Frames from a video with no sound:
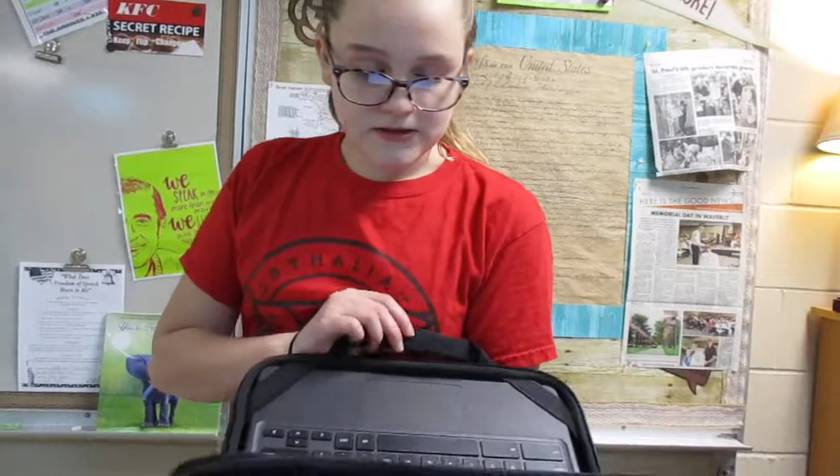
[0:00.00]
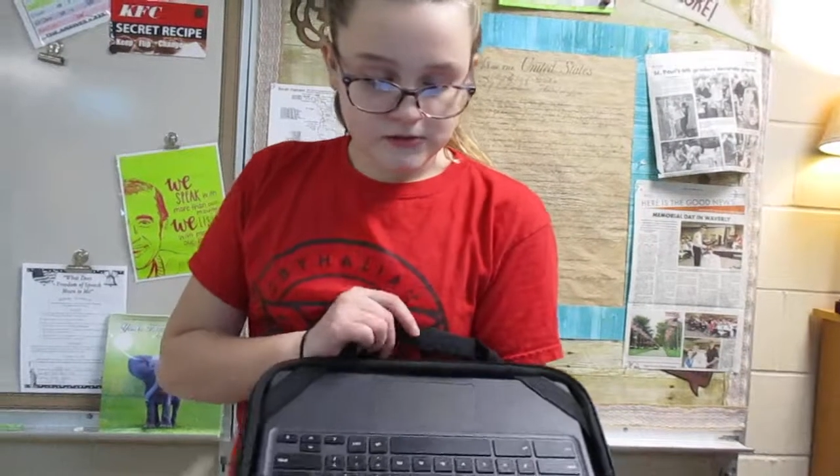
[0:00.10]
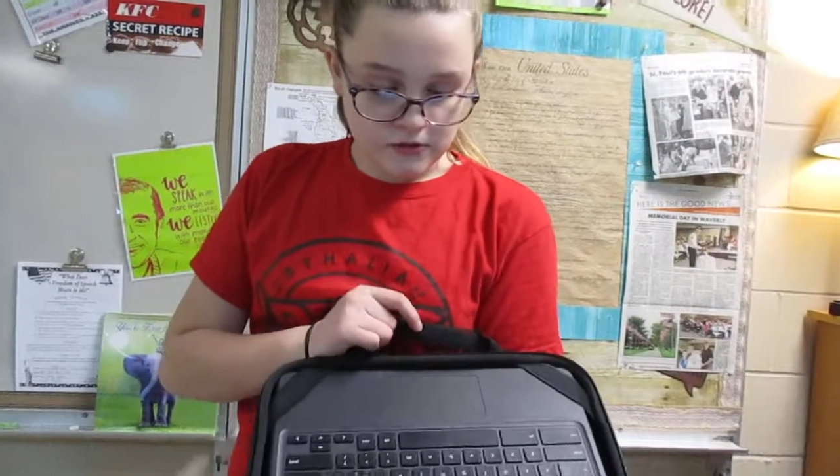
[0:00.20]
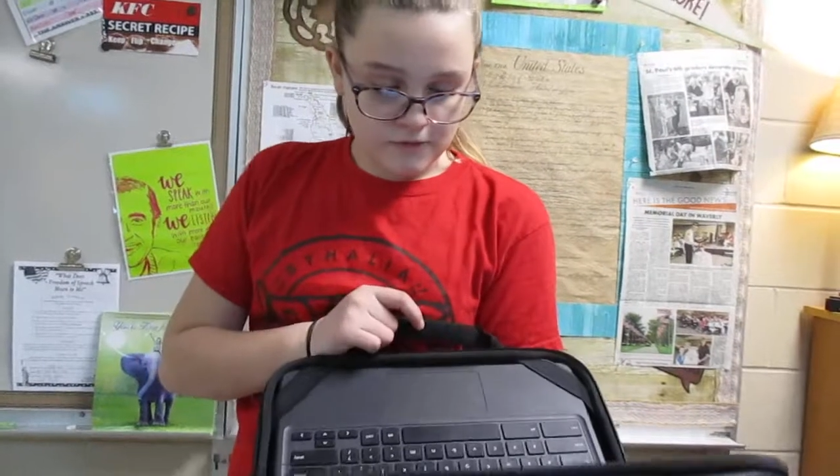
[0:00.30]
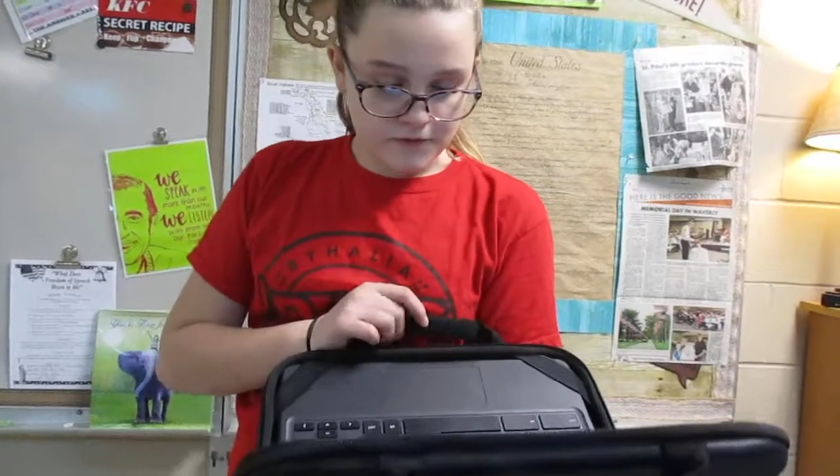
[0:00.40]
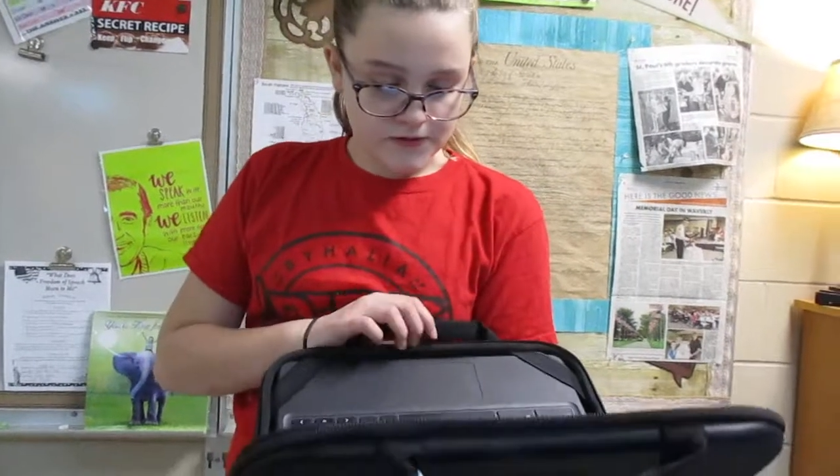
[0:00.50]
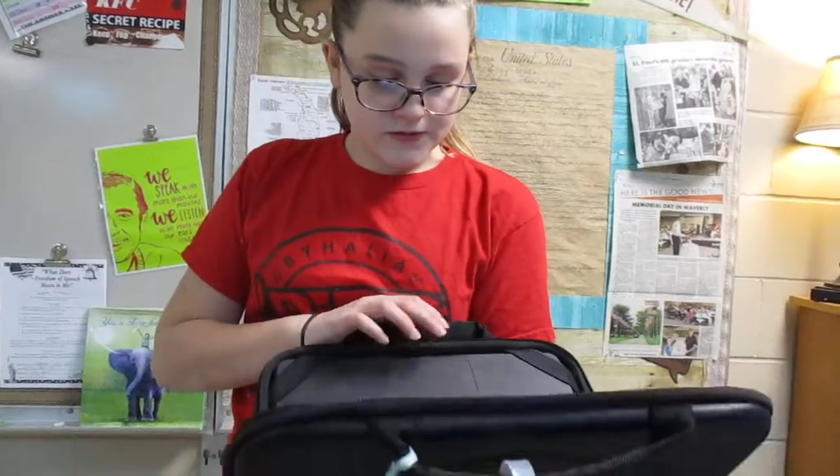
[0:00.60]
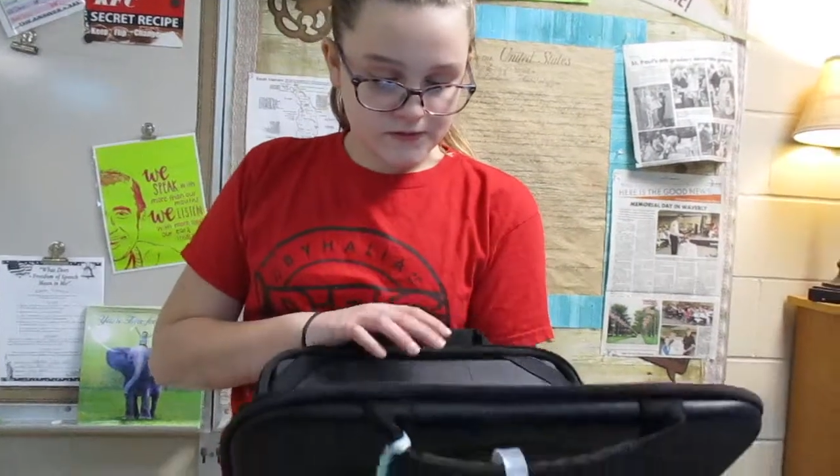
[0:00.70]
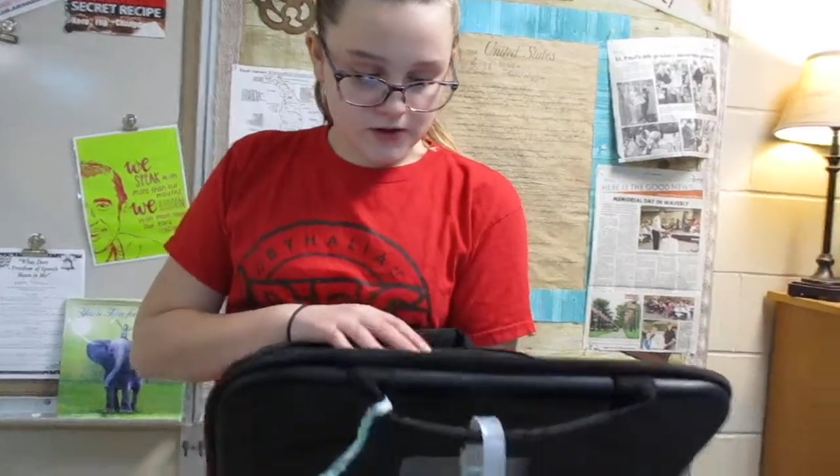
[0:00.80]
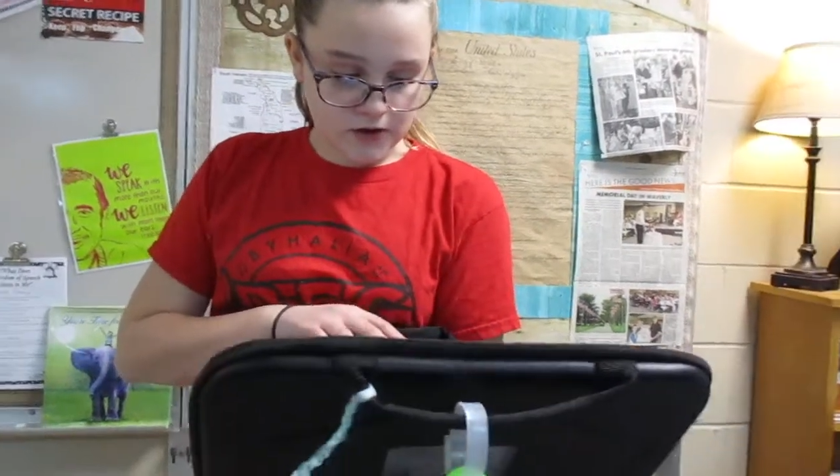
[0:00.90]
known for
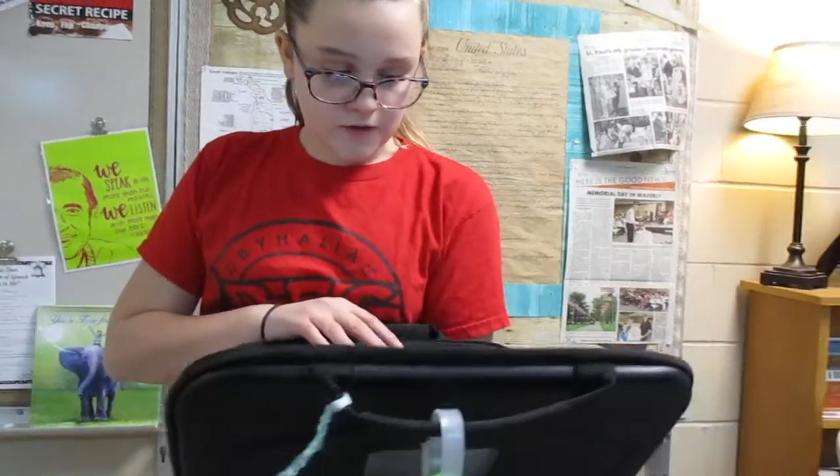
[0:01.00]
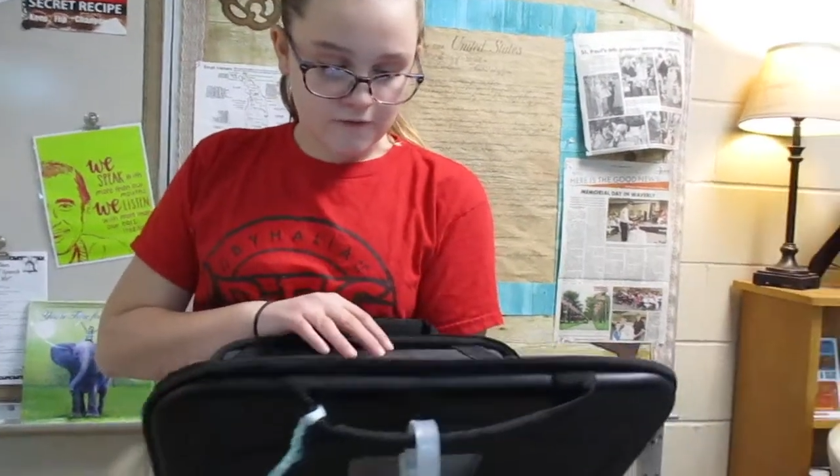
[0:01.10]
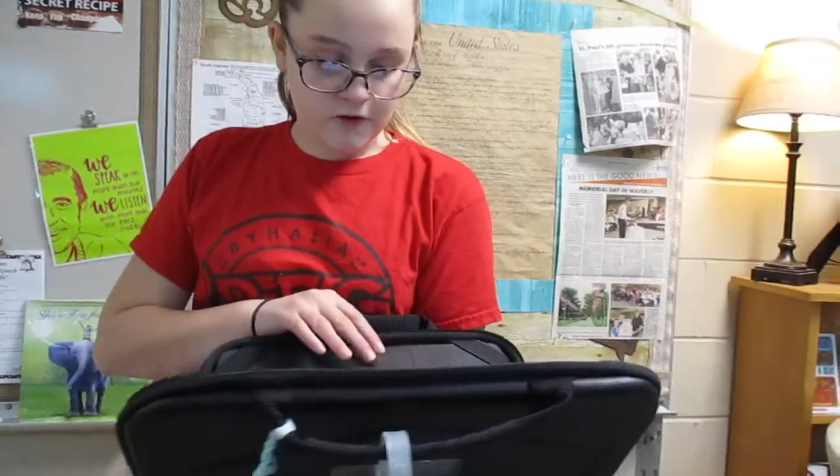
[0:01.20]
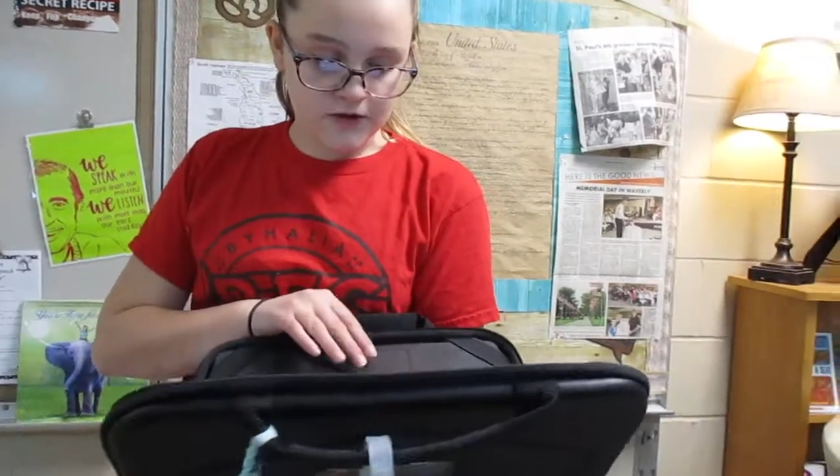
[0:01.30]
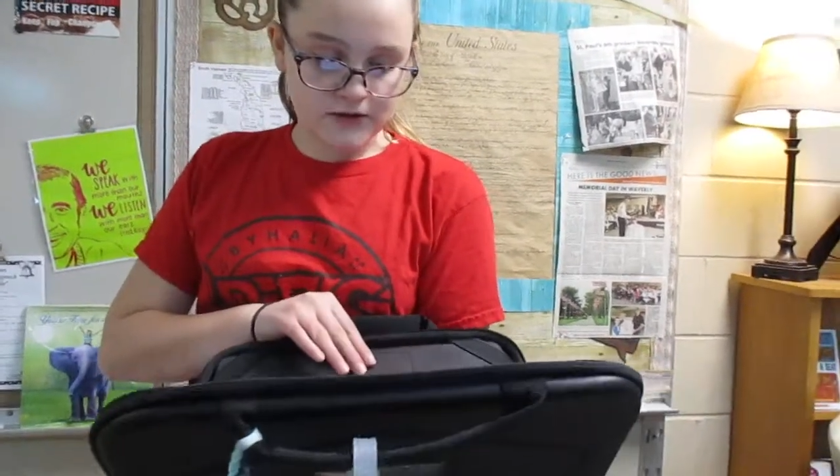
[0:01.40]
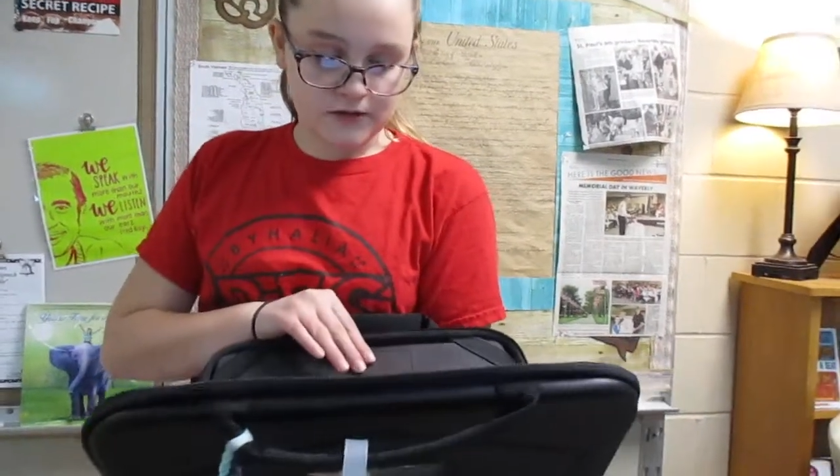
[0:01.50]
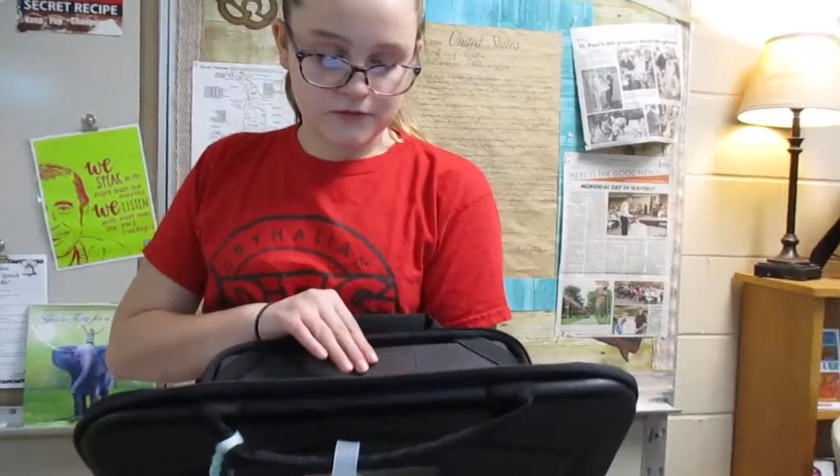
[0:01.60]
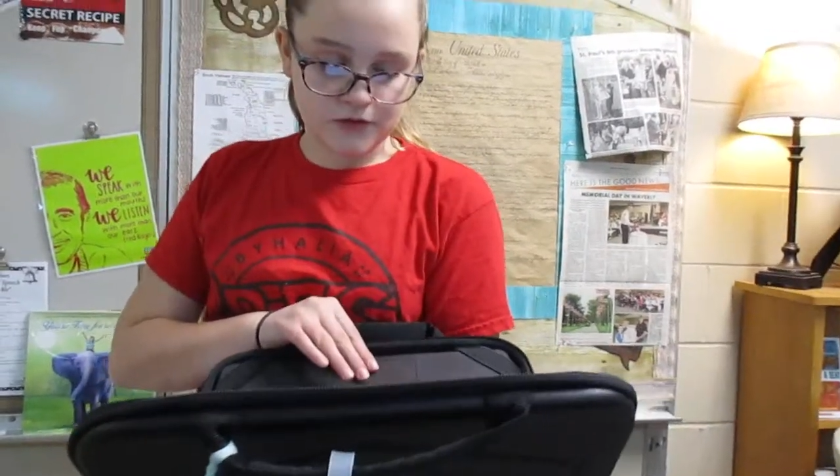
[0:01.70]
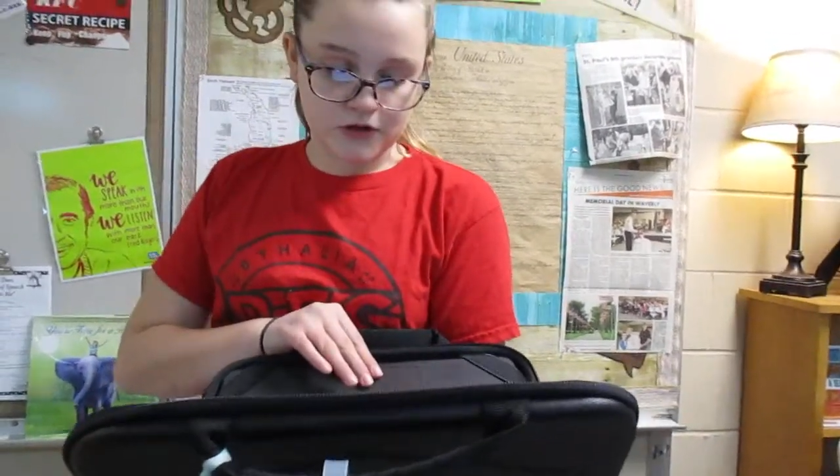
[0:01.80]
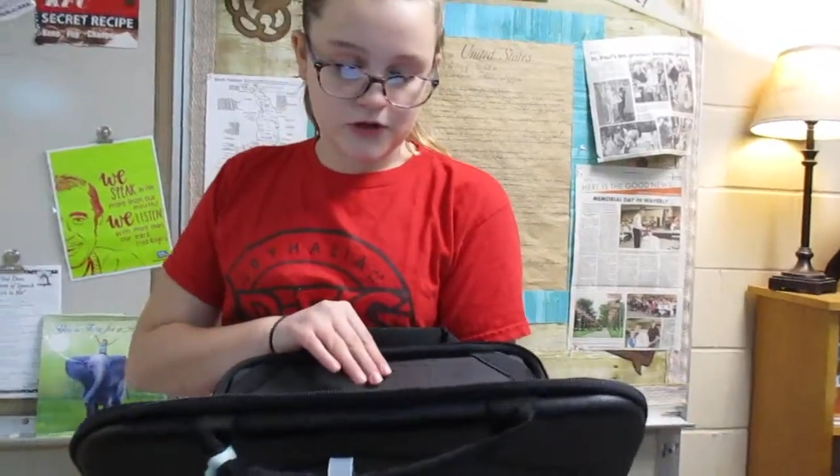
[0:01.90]
surrendering Fort
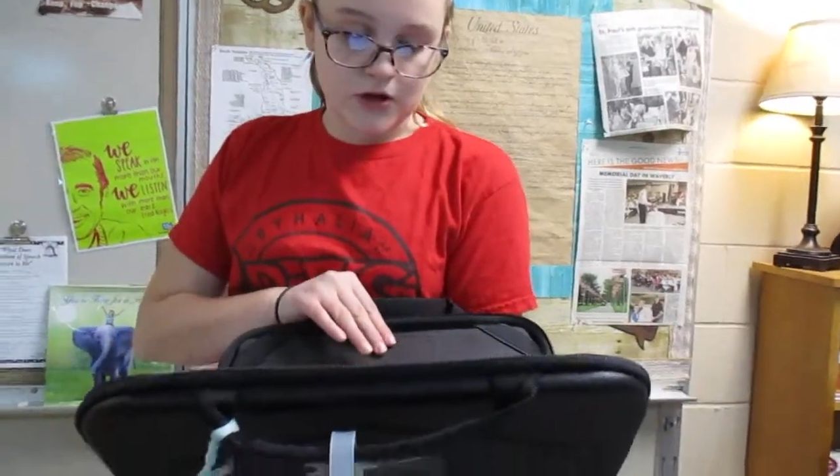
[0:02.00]
Sumter,